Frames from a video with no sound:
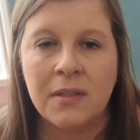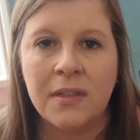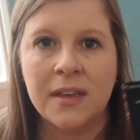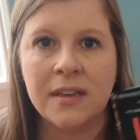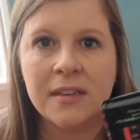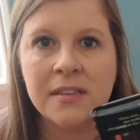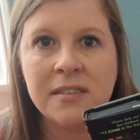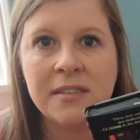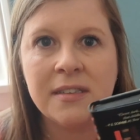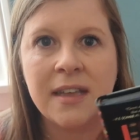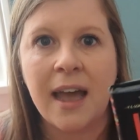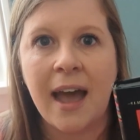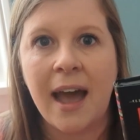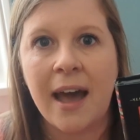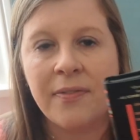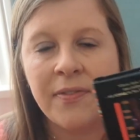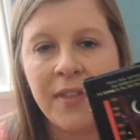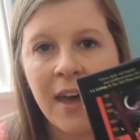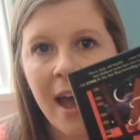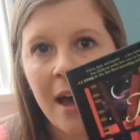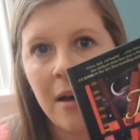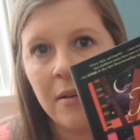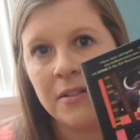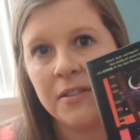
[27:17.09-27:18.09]

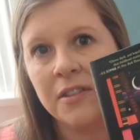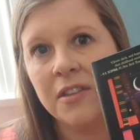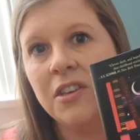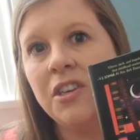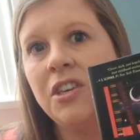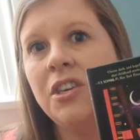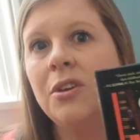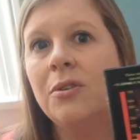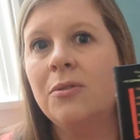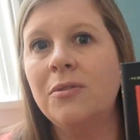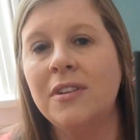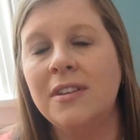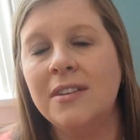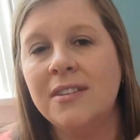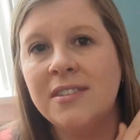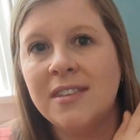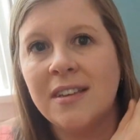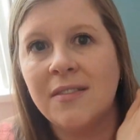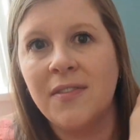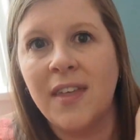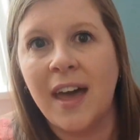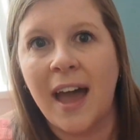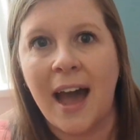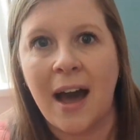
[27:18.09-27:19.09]
The cuteness
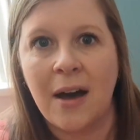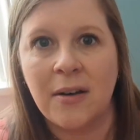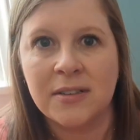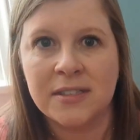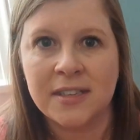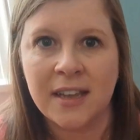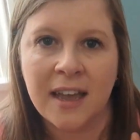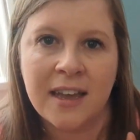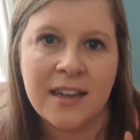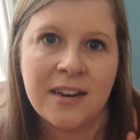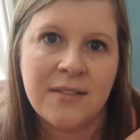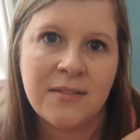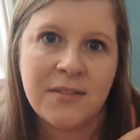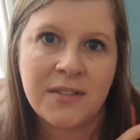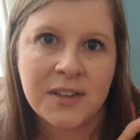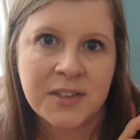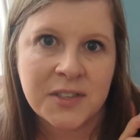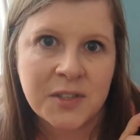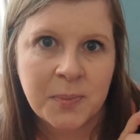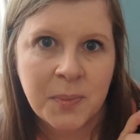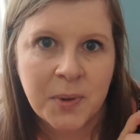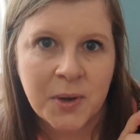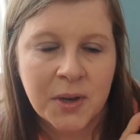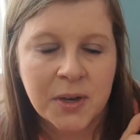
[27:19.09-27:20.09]
of the outside of
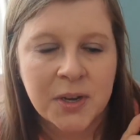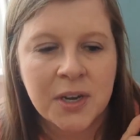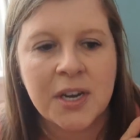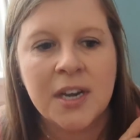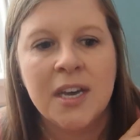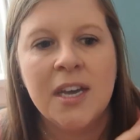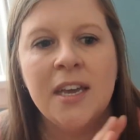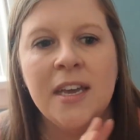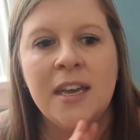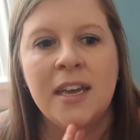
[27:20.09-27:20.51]
this book